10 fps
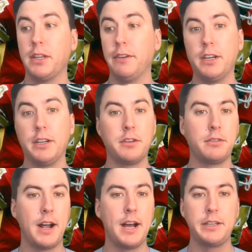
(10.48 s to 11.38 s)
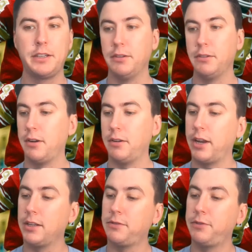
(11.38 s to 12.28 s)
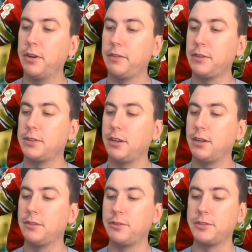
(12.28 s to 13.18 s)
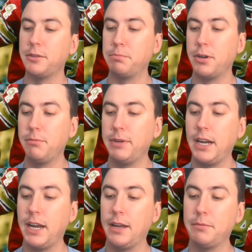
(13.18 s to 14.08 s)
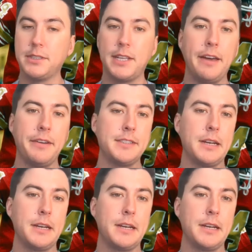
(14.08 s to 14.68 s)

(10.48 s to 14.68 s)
living under a rock, you know that it's Philadelphia Stars versus the Birmingham Stallions.